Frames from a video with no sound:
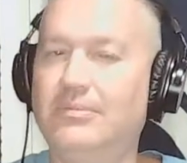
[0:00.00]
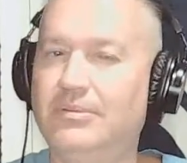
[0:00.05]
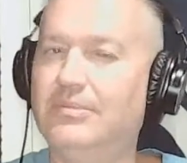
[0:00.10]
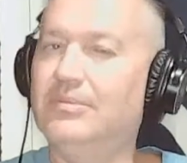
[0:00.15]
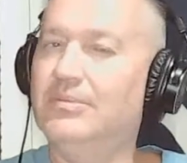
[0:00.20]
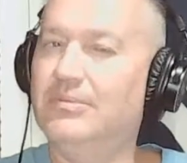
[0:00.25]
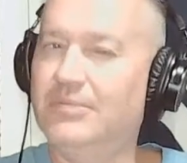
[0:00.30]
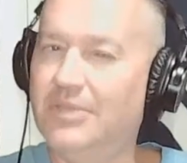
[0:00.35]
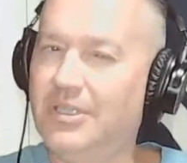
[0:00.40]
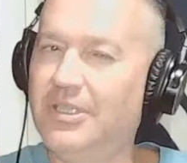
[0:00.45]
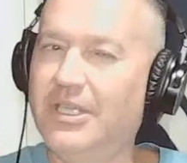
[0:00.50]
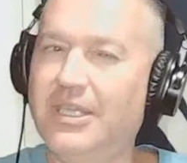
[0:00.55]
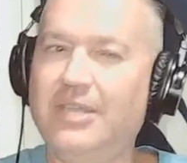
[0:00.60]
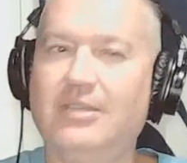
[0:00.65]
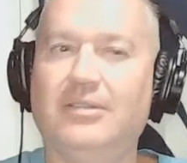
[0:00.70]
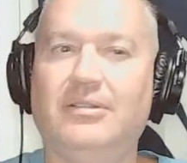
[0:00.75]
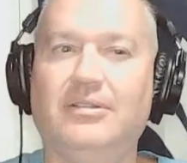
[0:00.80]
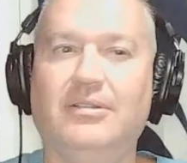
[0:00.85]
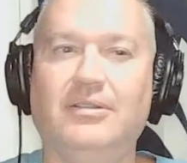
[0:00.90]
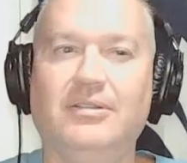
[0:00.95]
Really?
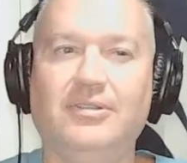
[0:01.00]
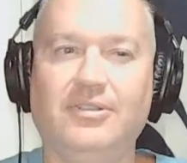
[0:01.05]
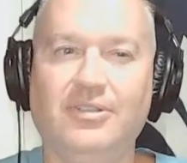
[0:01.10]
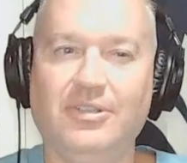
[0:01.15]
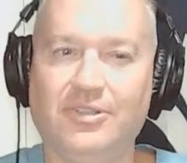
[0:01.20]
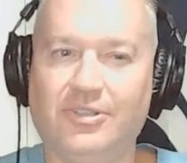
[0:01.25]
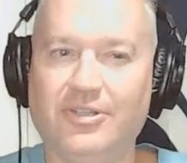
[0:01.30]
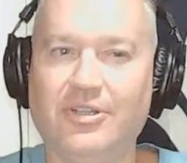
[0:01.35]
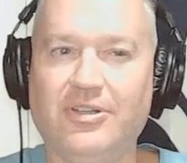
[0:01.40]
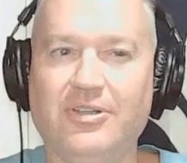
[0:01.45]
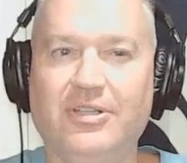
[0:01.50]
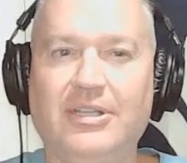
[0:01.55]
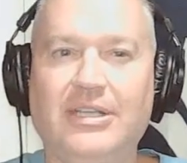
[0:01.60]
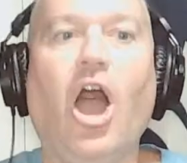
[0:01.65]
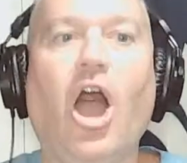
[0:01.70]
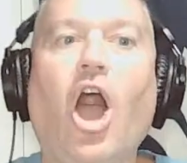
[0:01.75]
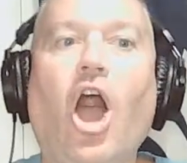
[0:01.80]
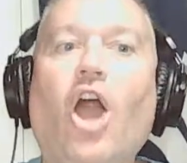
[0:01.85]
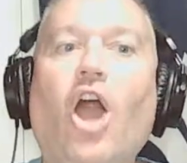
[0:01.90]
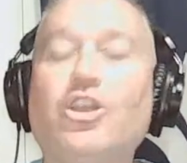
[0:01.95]
You sure?
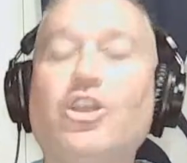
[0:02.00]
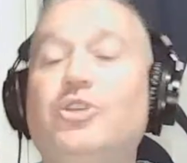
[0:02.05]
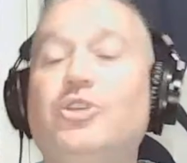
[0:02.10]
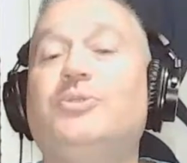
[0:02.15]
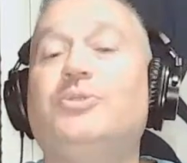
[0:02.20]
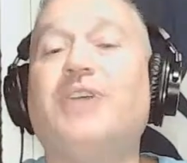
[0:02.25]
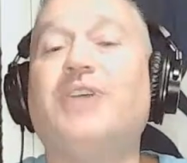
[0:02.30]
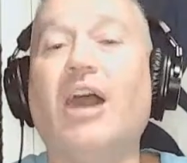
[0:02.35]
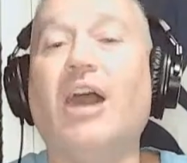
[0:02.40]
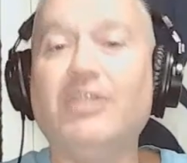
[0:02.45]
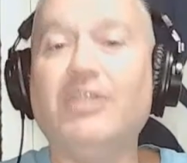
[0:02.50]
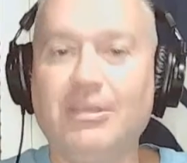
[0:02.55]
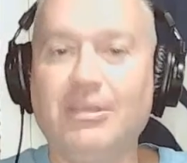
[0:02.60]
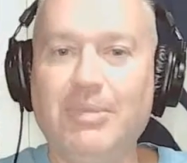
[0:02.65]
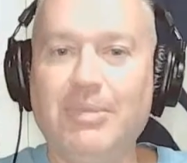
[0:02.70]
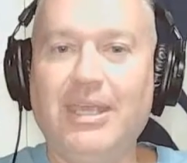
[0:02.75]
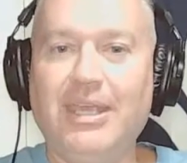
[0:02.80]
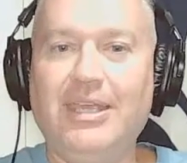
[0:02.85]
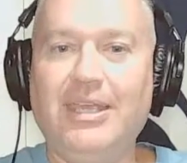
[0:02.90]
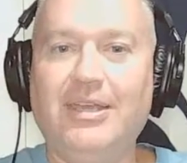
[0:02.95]
Are you telling
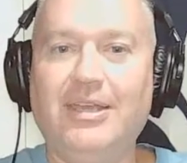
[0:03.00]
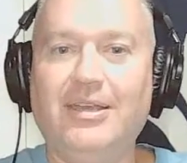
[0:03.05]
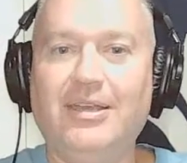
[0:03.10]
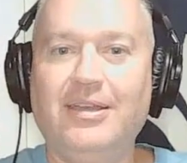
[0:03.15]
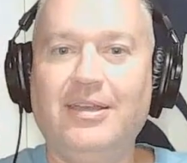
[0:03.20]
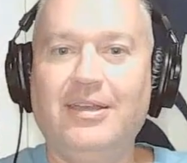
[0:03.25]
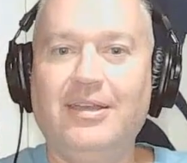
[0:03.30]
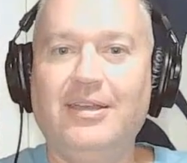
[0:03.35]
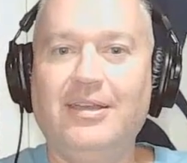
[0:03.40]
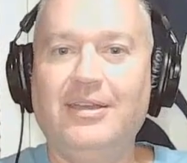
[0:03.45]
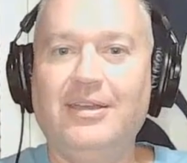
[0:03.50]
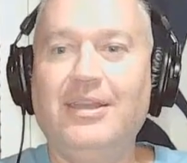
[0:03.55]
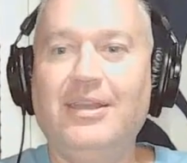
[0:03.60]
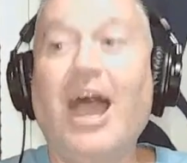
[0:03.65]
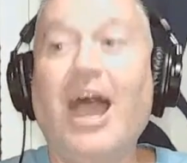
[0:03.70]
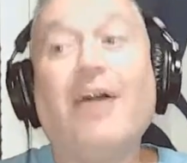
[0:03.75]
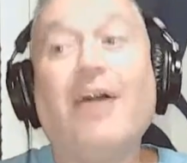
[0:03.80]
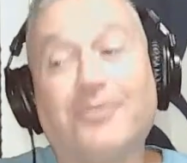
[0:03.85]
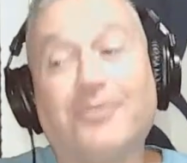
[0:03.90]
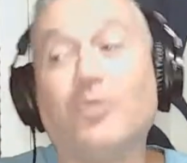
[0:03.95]
me,
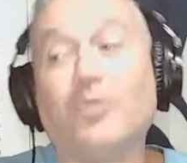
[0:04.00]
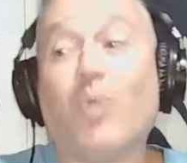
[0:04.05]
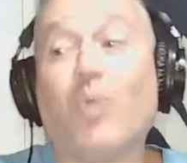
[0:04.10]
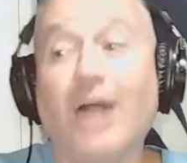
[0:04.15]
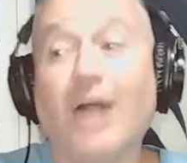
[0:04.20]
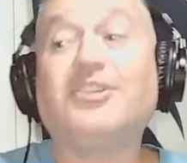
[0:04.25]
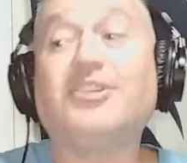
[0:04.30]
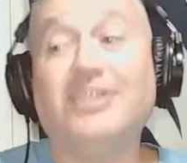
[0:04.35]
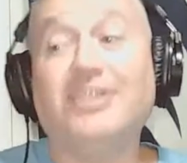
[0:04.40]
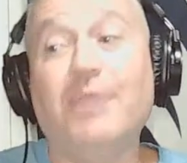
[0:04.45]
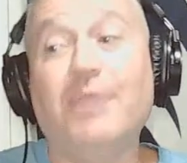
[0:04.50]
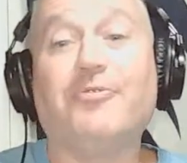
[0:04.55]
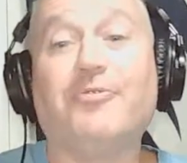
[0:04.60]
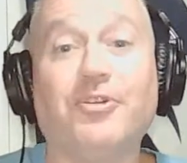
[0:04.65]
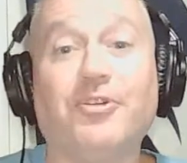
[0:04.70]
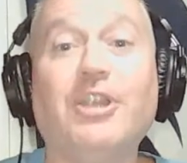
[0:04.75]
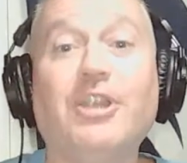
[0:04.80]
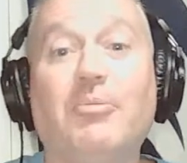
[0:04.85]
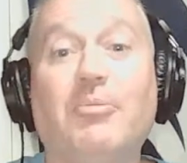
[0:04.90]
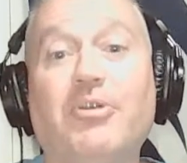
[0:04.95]
after watching them for
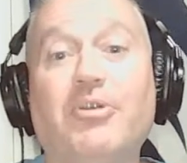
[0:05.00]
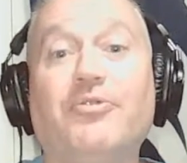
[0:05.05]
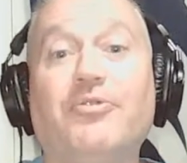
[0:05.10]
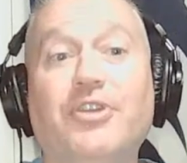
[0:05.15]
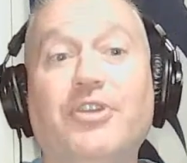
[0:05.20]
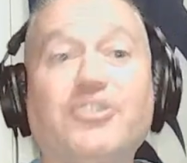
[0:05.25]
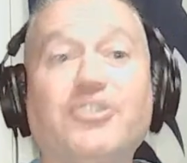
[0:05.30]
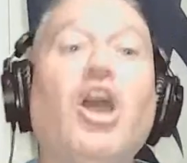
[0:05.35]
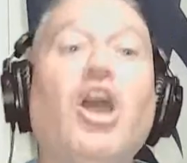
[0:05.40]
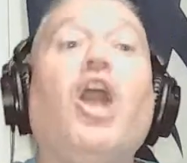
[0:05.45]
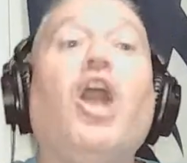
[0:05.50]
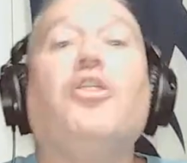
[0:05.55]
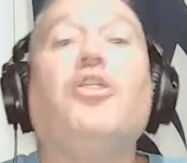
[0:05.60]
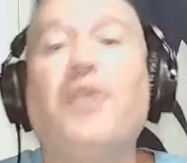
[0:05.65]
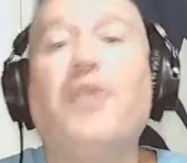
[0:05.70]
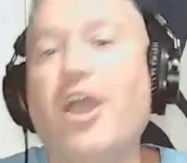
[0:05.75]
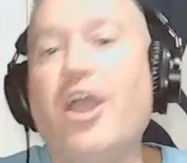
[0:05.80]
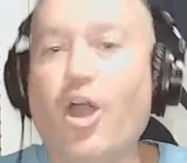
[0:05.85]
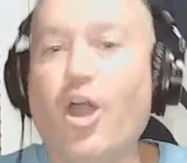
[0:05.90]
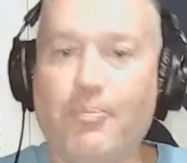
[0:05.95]
a number of years,
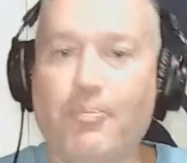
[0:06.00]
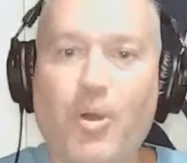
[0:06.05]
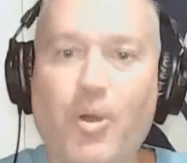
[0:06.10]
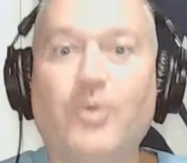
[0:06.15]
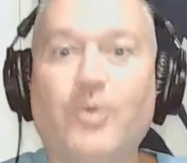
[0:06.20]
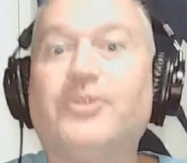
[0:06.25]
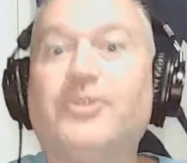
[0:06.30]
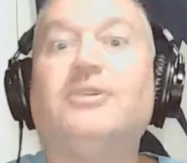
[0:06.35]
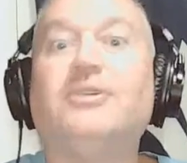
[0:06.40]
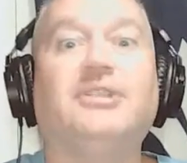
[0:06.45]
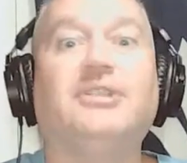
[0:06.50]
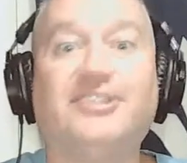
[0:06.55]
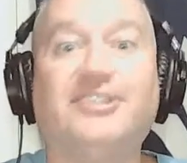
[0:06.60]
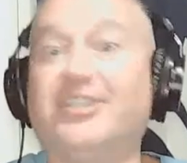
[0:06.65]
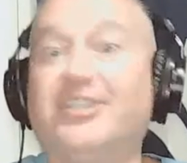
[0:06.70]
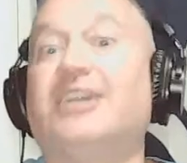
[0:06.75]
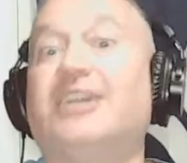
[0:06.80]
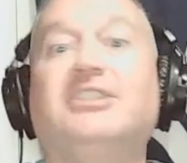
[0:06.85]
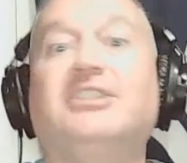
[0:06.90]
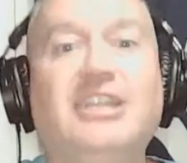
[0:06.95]
they are both
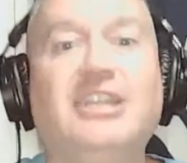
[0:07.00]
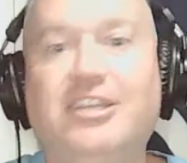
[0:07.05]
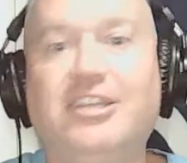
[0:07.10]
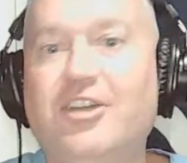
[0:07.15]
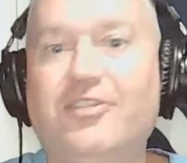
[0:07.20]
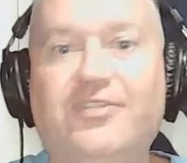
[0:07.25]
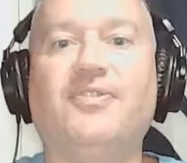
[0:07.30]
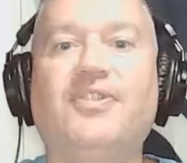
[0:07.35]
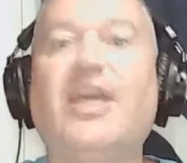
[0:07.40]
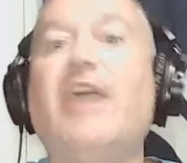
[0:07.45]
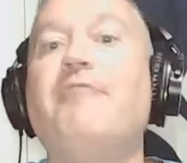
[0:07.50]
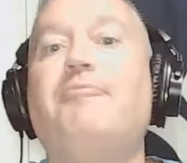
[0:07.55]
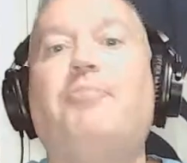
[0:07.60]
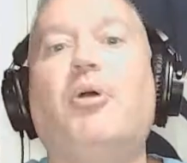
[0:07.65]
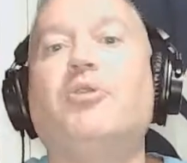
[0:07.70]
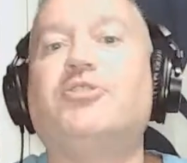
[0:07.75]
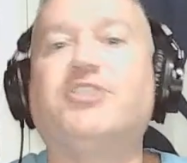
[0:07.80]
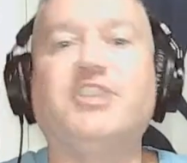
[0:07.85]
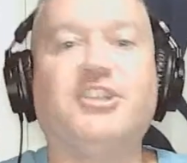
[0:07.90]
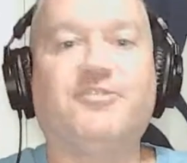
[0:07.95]
suddenly good? They
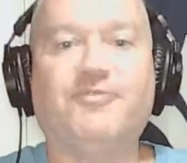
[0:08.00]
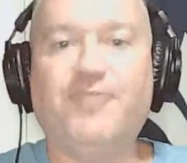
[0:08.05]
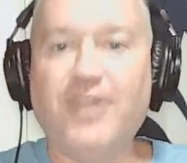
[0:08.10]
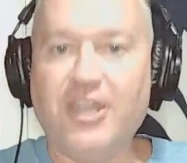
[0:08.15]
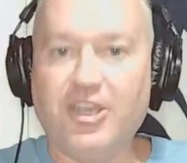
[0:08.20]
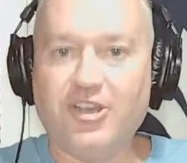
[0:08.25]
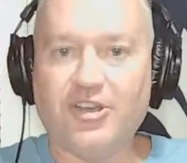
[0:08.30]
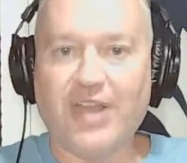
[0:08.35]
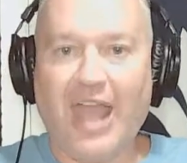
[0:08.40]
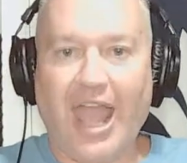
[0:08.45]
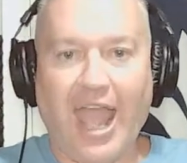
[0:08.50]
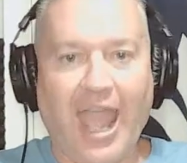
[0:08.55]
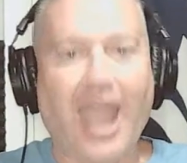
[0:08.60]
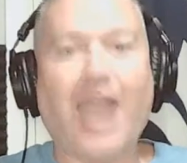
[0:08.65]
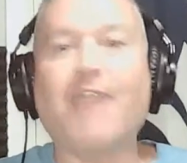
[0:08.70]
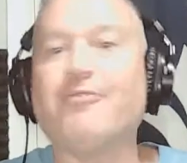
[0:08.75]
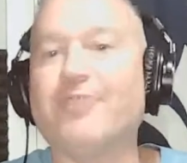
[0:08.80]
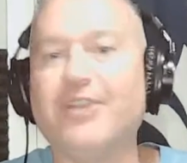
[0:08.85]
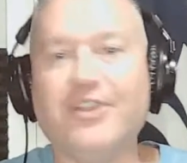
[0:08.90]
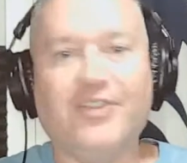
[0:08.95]
both just figured
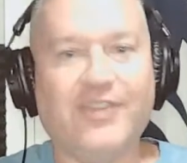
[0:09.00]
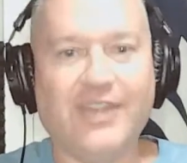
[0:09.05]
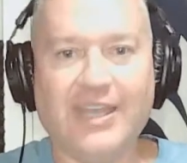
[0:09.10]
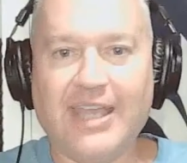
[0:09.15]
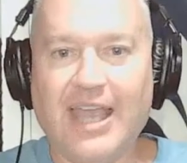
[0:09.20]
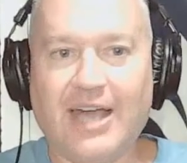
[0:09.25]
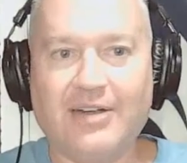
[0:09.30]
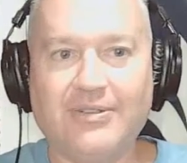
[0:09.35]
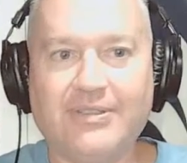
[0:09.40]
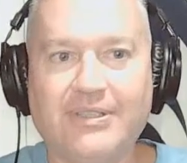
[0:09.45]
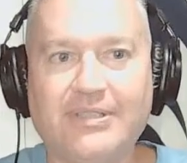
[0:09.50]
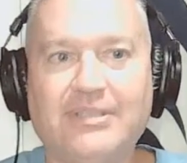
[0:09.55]
everything out?